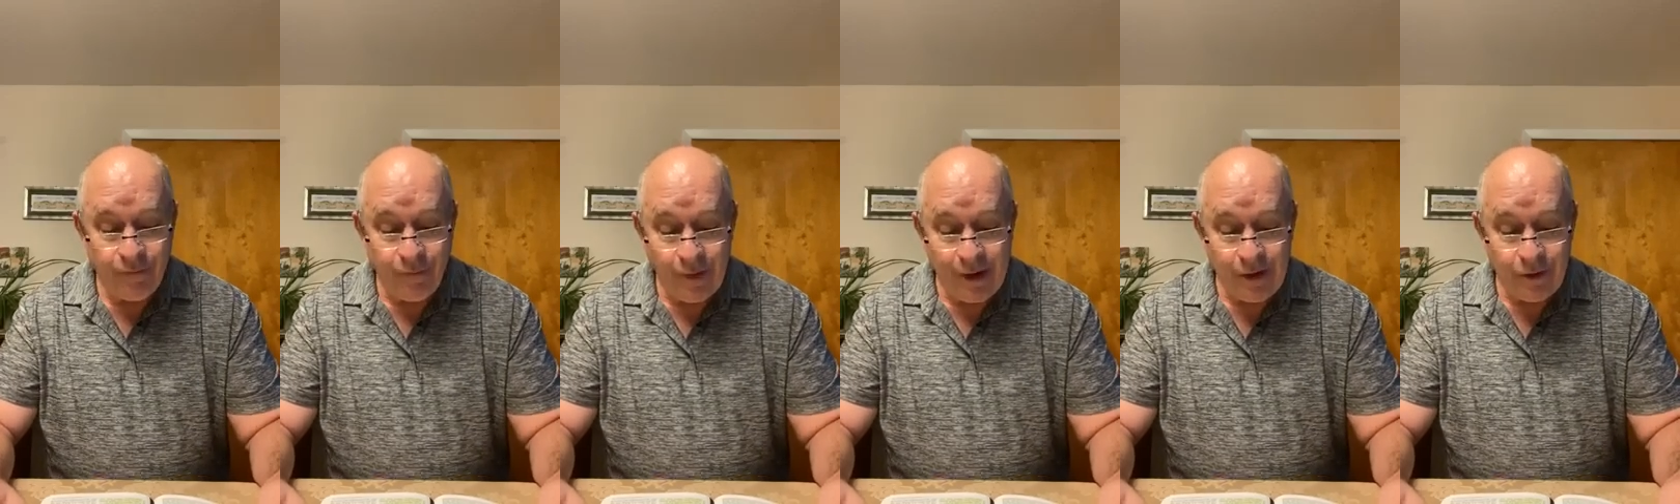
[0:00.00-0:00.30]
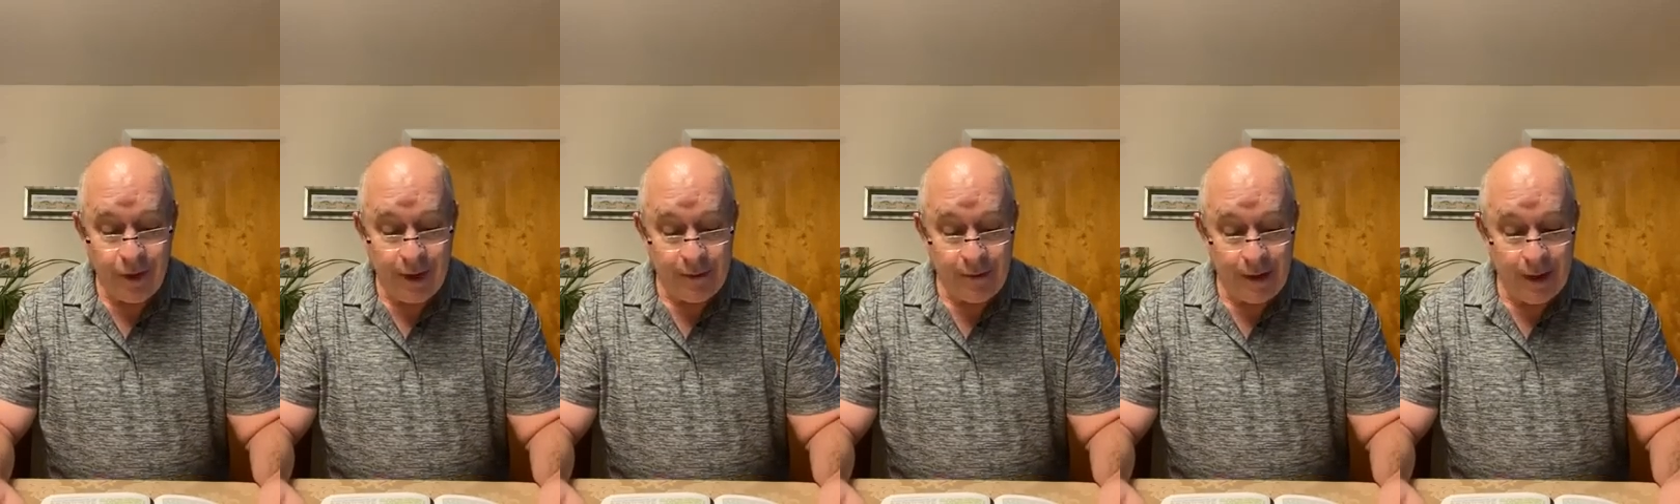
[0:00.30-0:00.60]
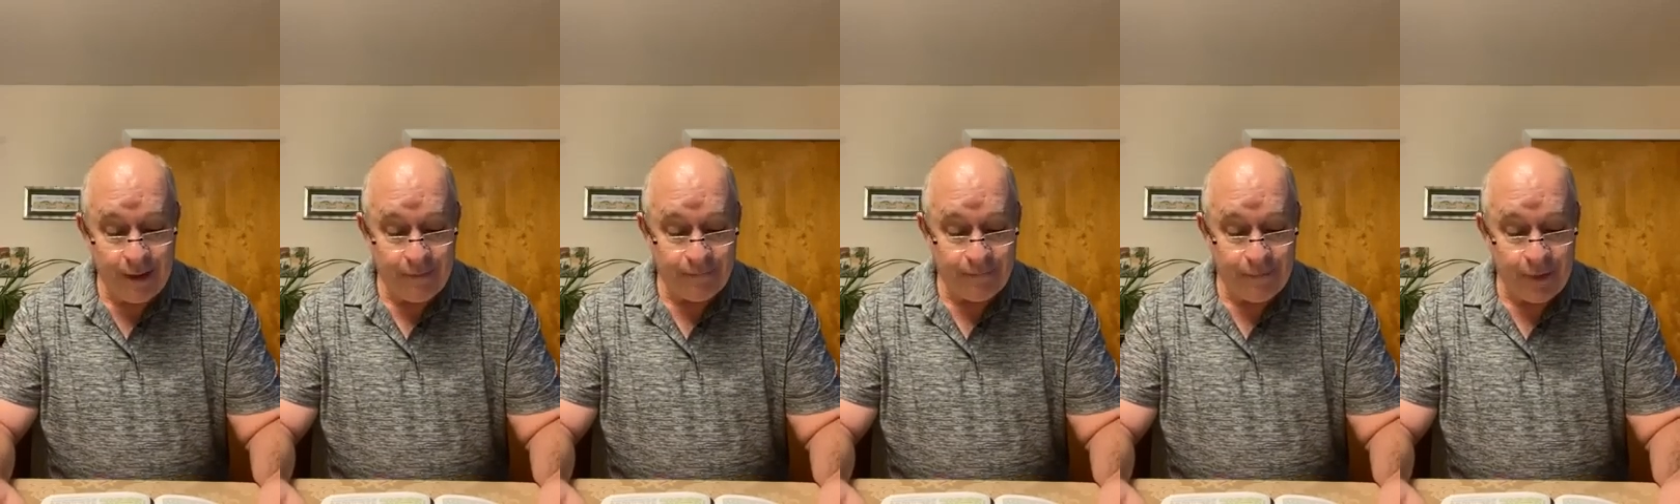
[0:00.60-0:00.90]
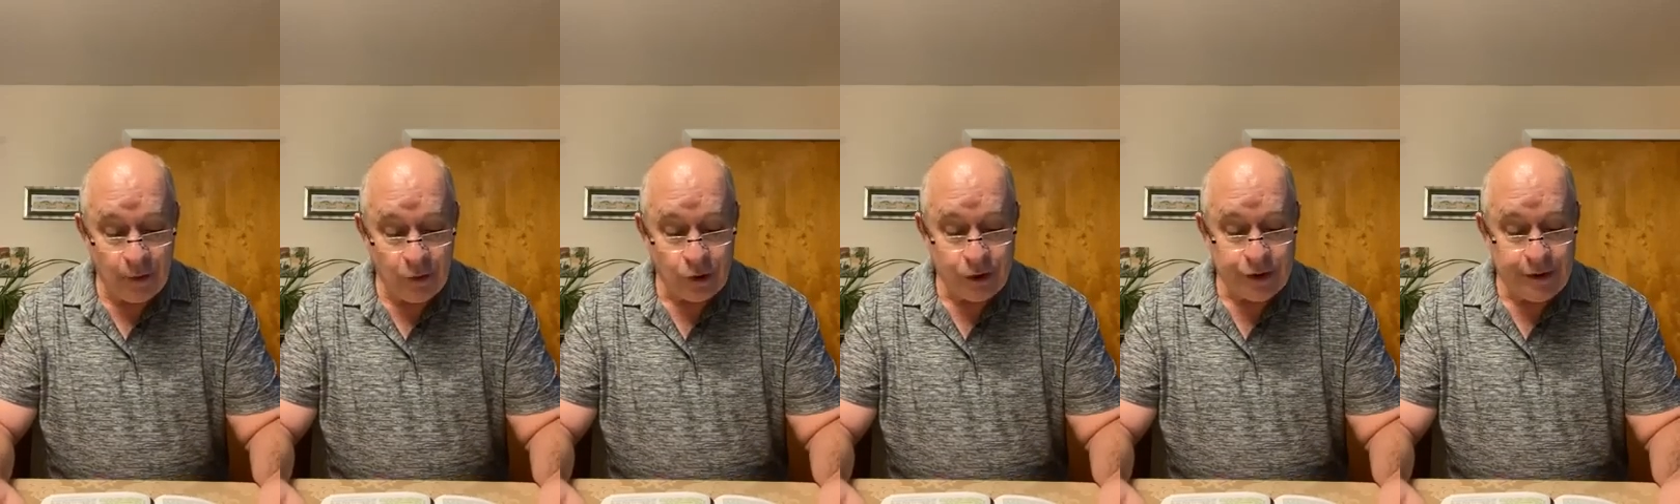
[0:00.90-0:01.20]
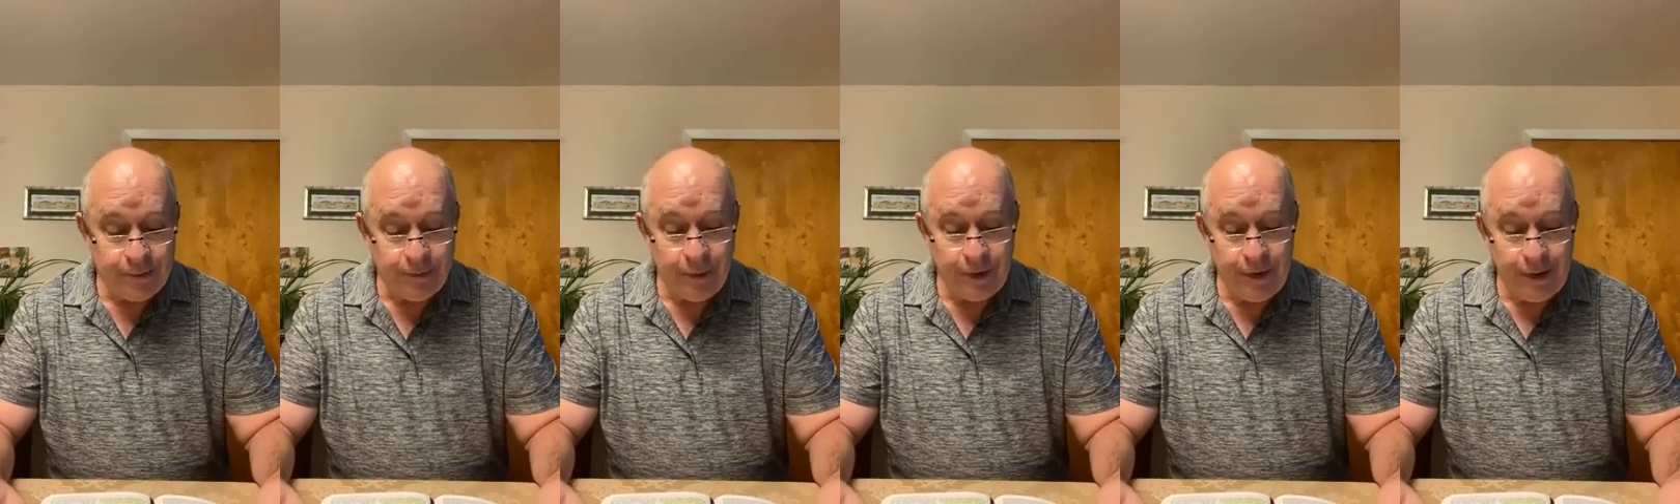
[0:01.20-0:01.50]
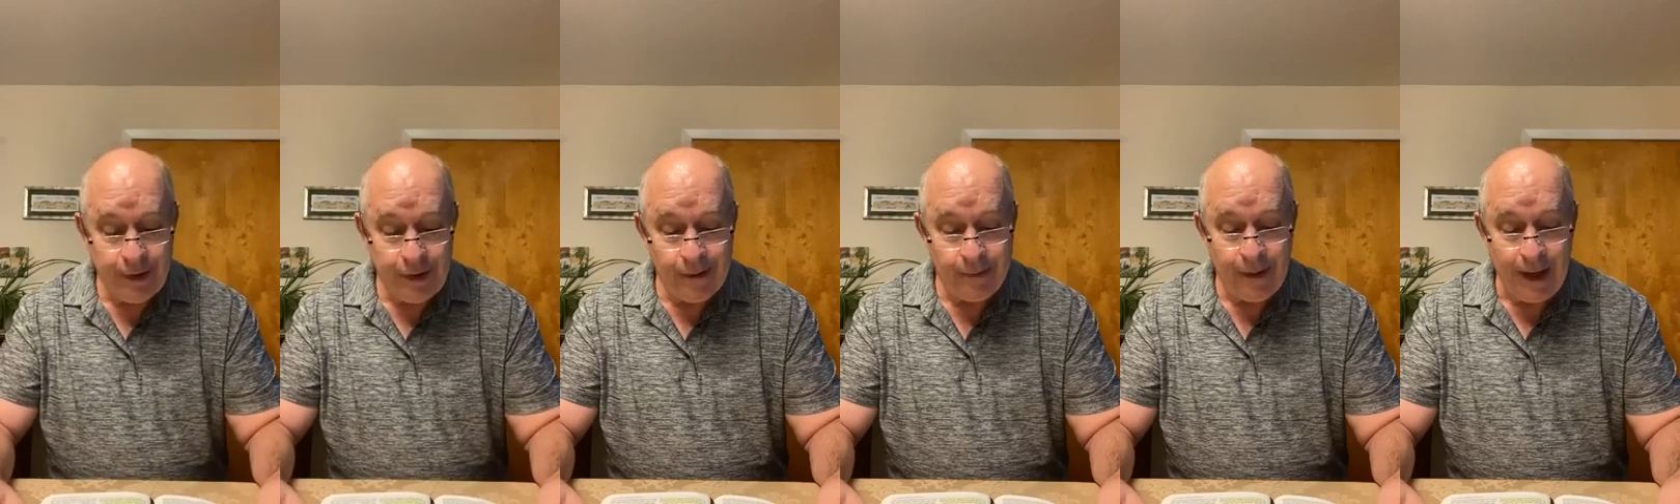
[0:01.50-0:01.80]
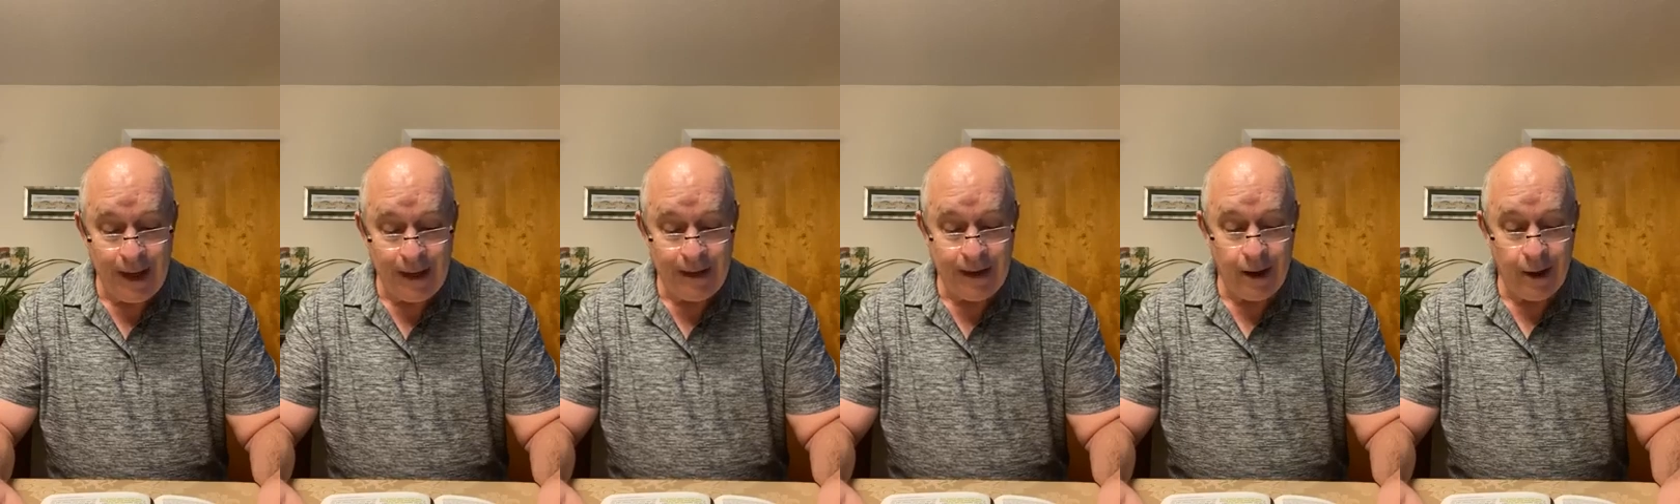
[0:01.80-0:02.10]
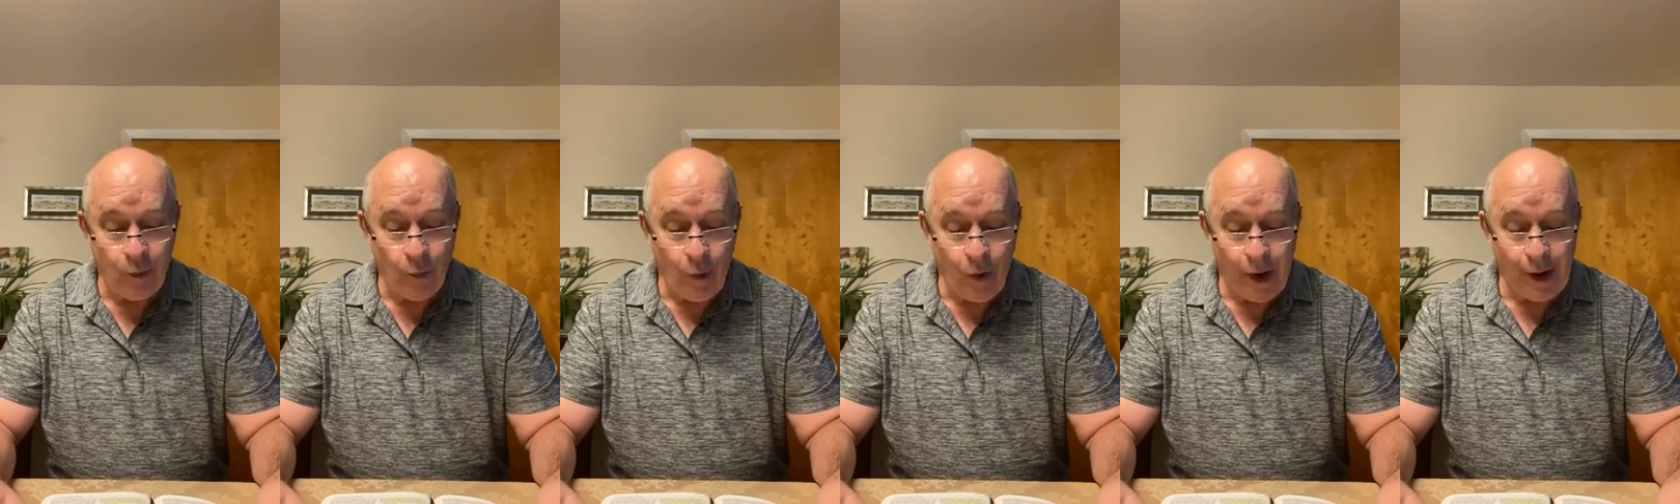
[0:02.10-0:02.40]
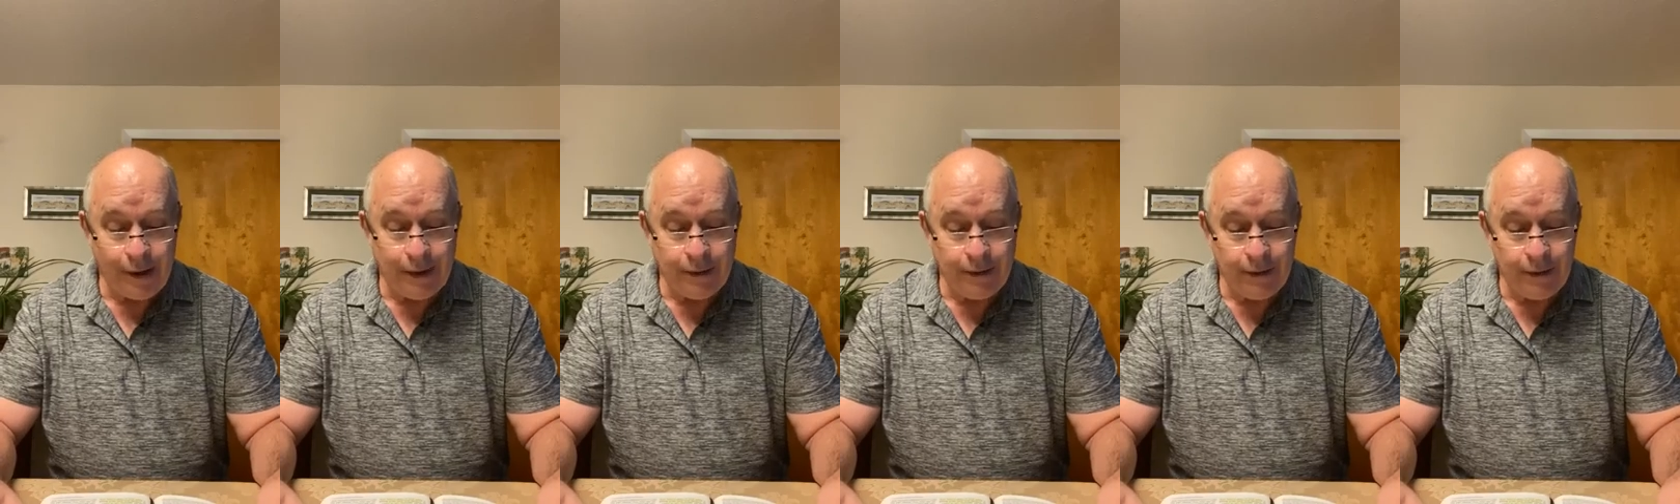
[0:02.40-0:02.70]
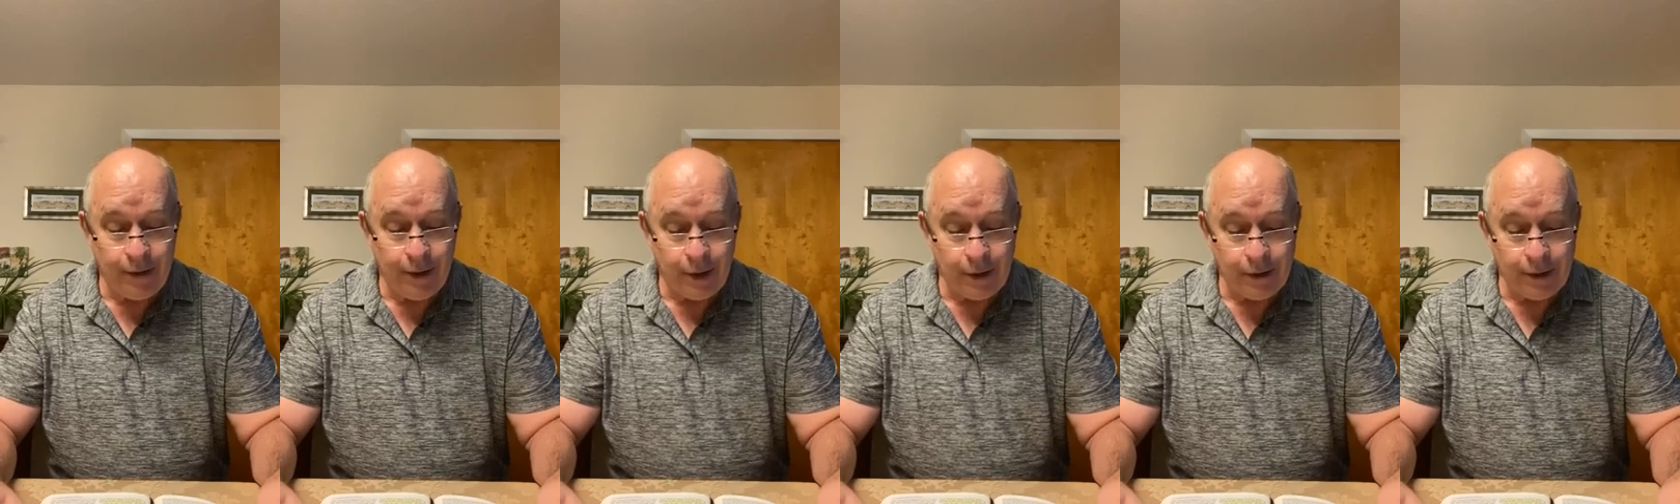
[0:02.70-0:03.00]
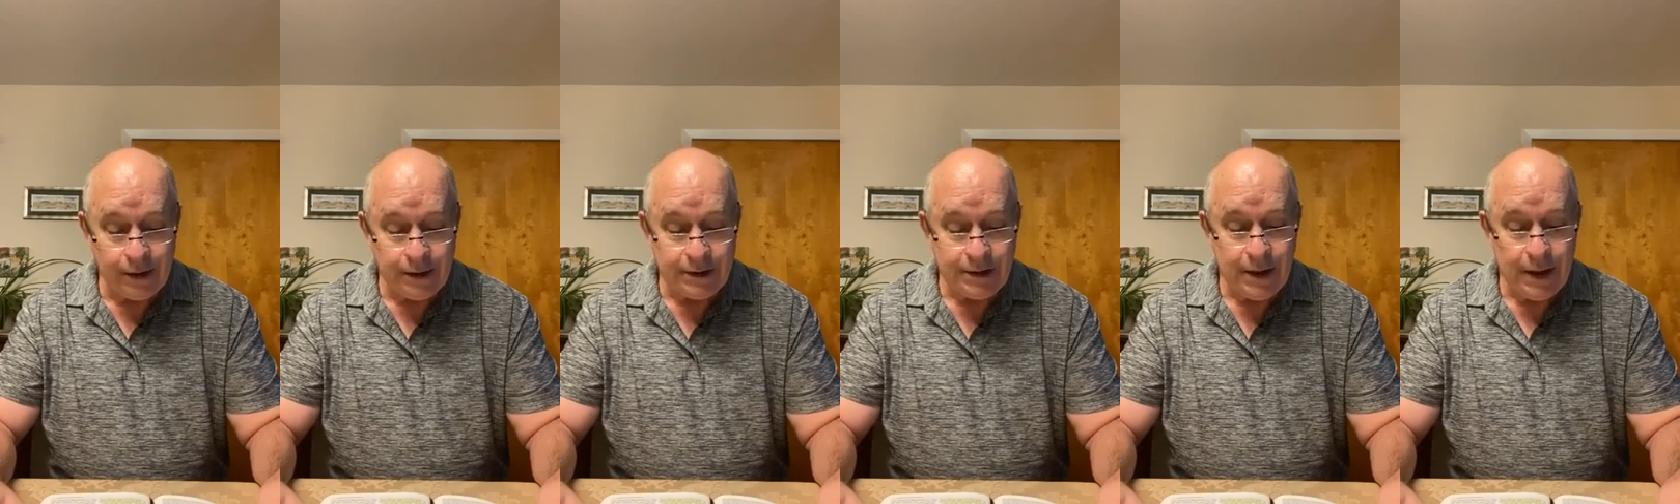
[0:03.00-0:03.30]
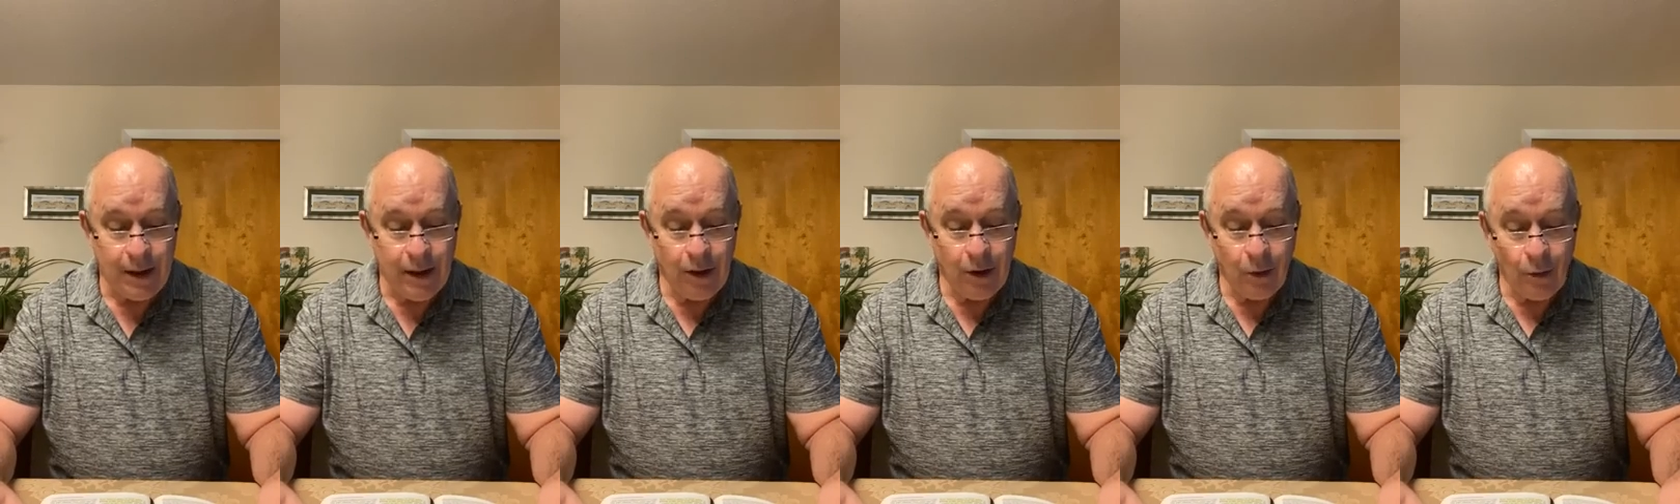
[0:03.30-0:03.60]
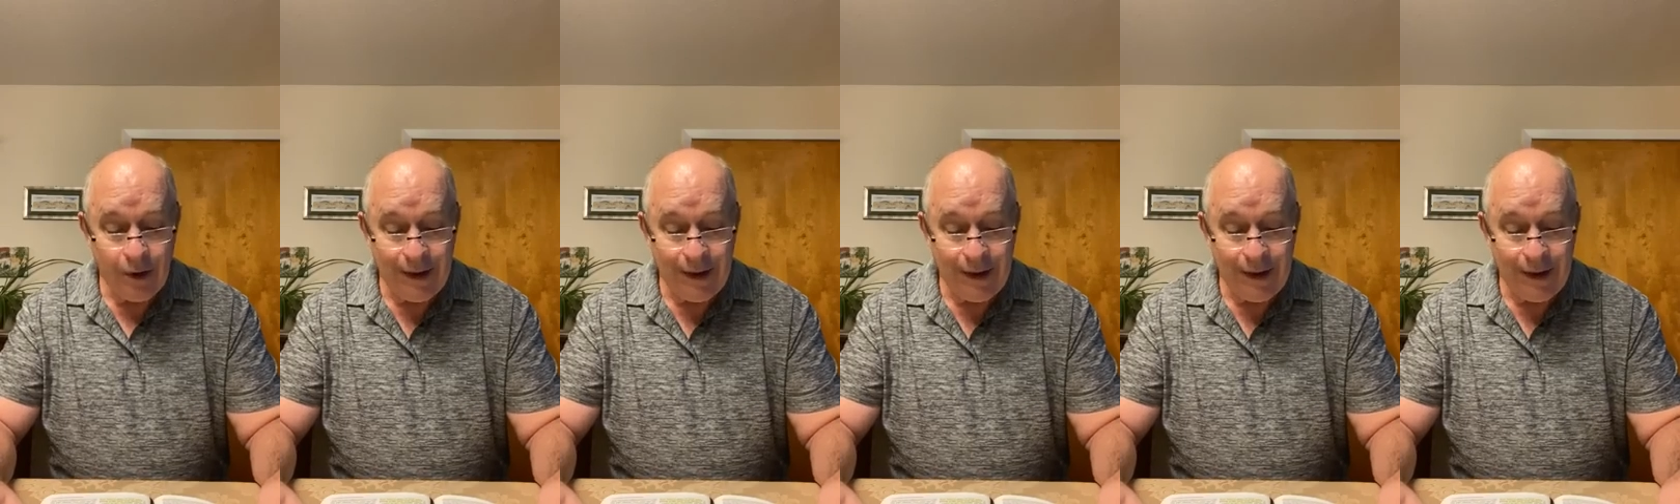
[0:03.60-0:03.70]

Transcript: If we claim to have fellowship with him and yet walk in the darkness,